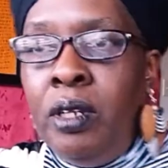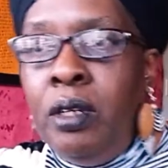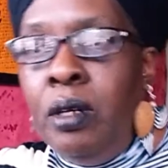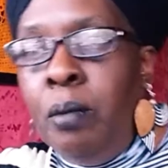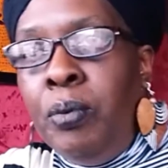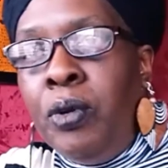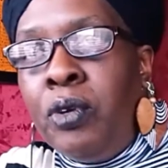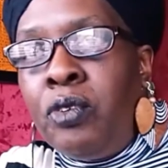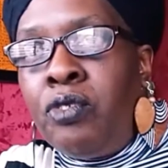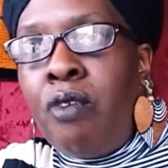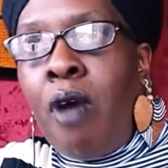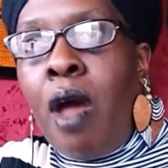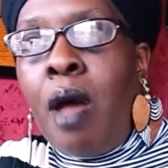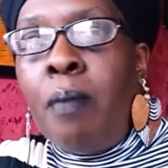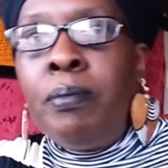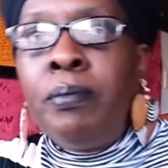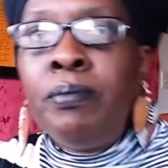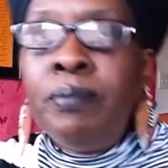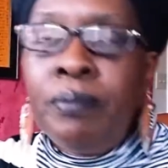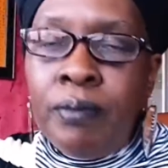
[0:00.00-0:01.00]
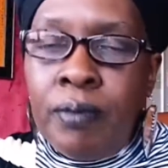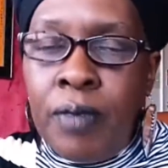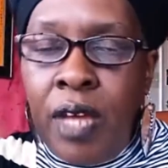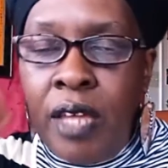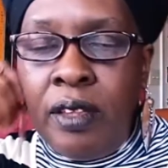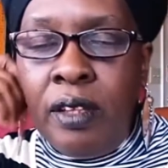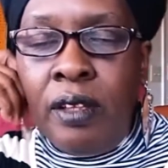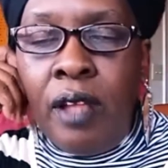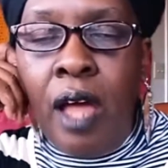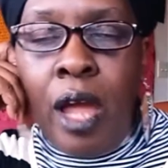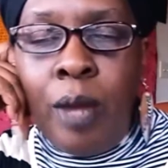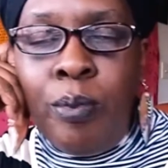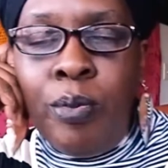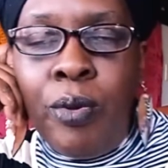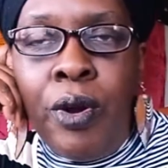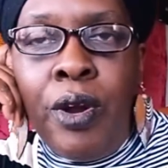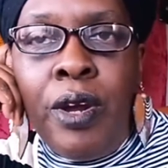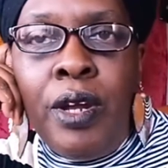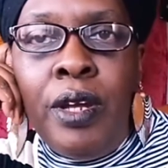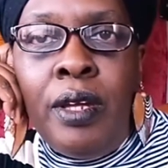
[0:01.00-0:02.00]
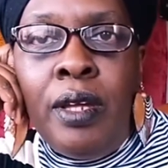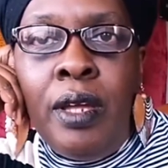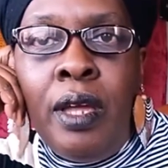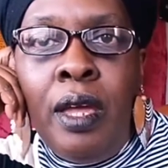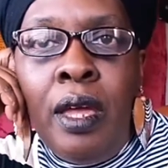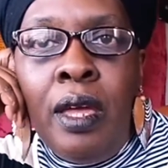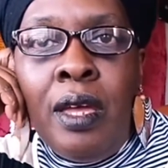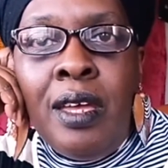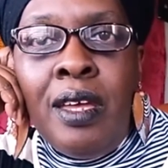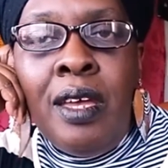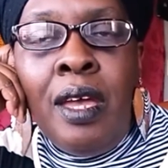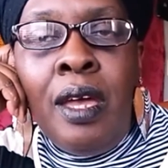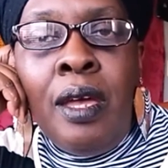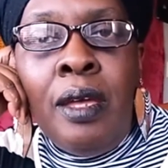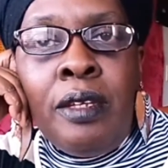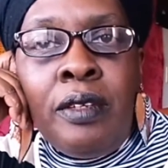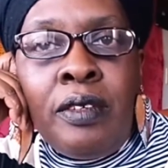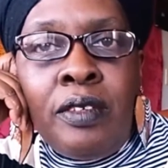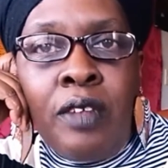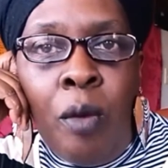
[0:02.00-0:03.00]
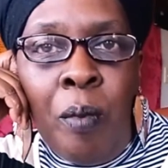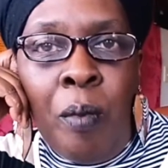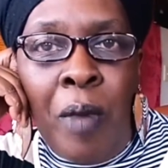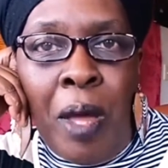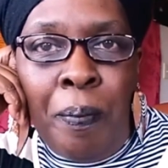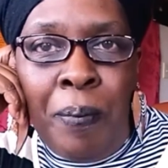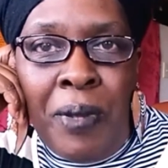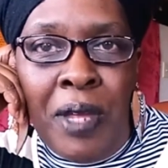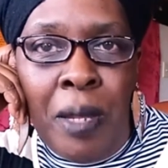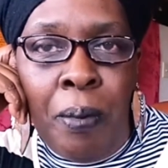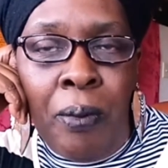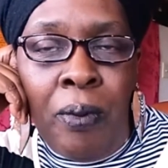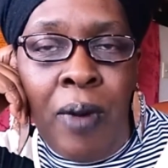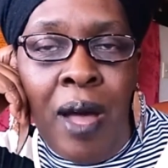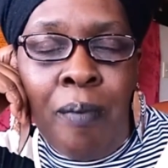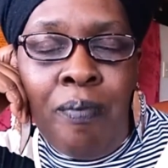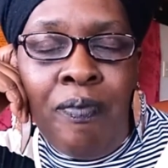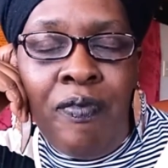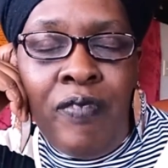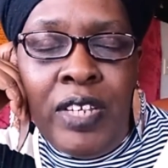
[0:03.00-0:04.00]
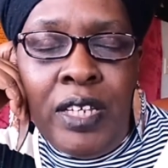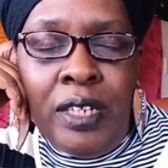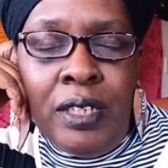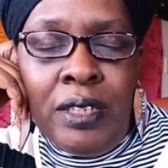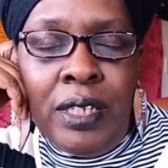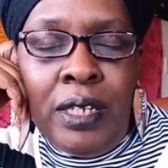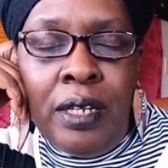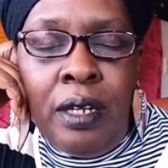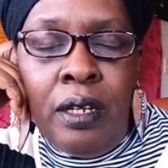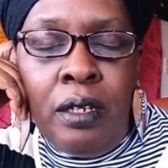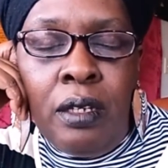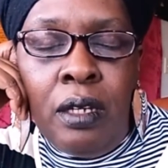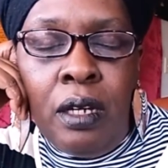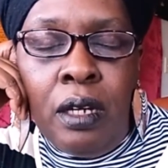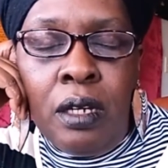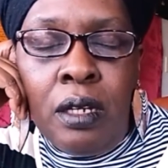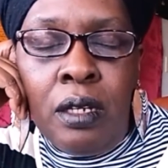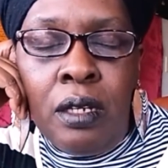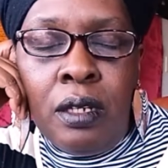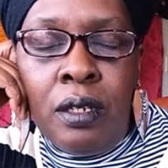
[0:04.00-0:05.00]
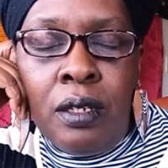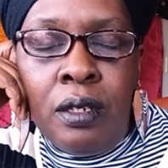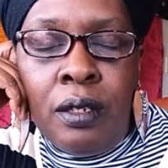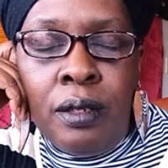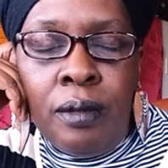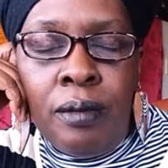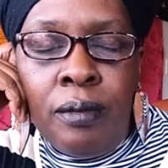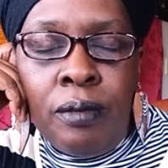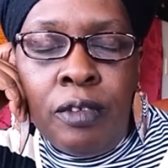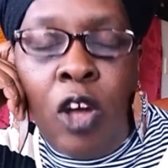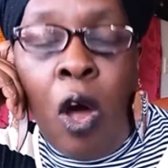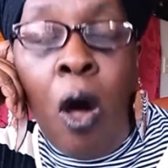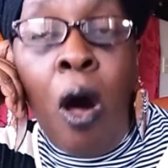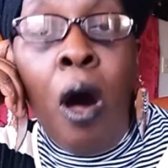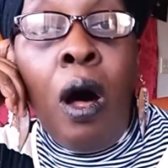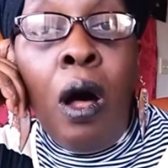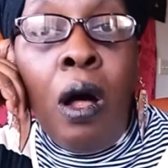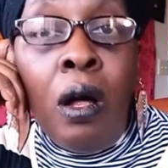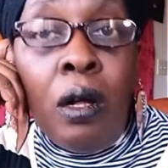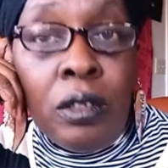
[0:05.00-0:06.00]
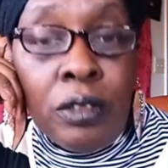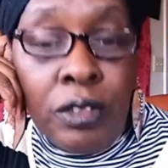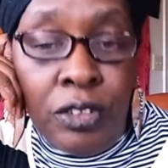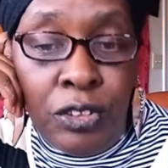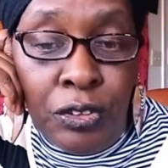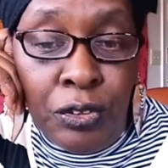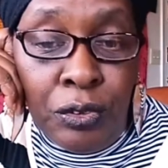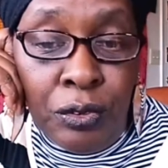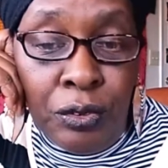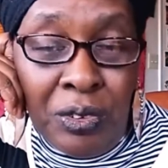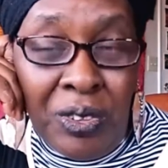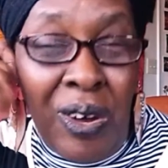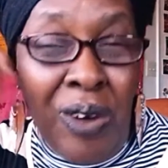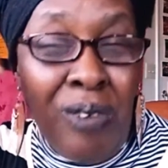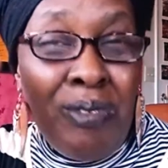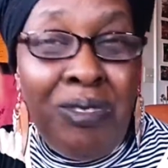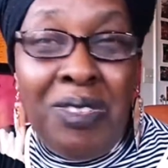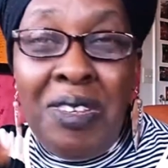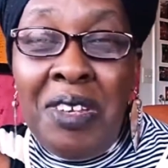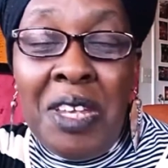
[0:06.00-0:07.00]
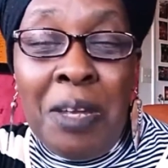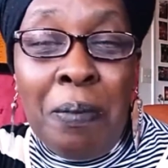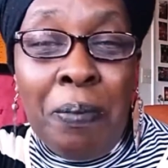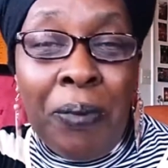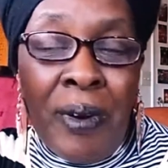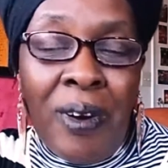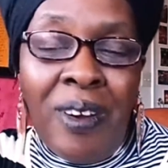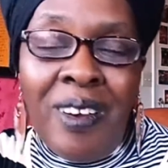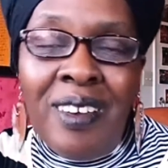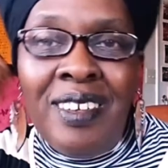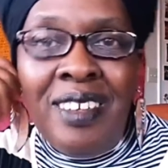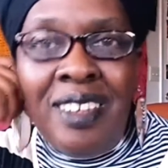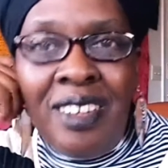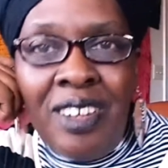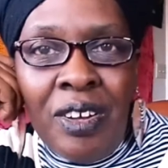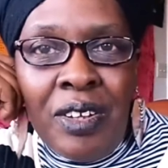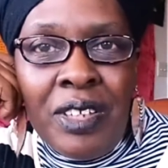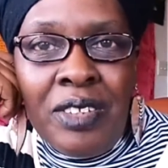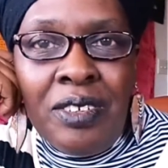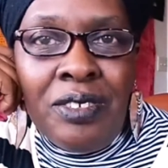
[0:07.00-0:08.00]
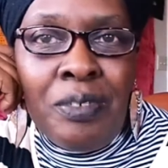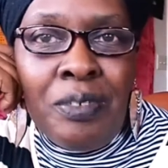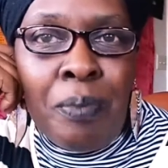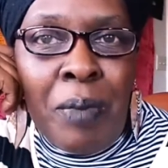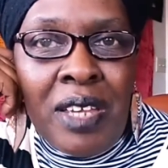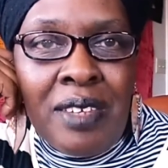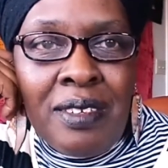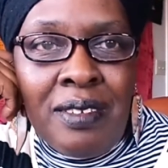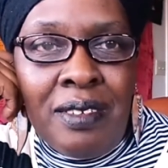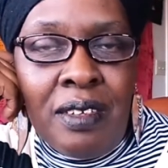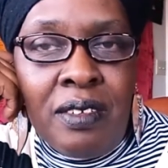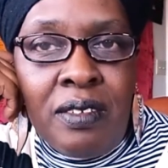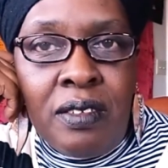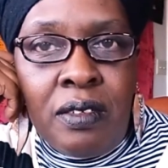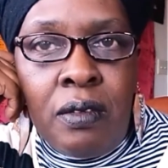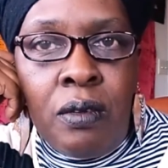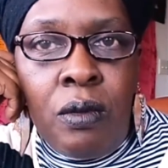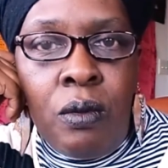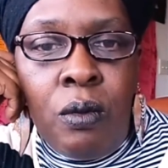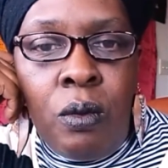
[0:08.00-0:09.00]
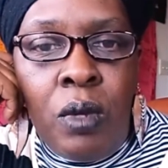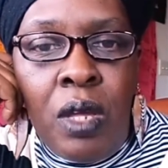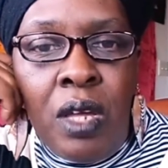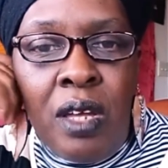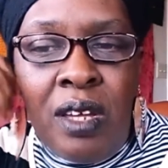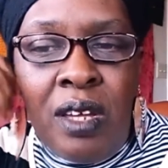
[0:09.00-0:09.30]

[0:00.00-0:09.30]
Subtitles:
it in a book drop at the library. So my people, I'm feeling called to go deeper. It just makes sense to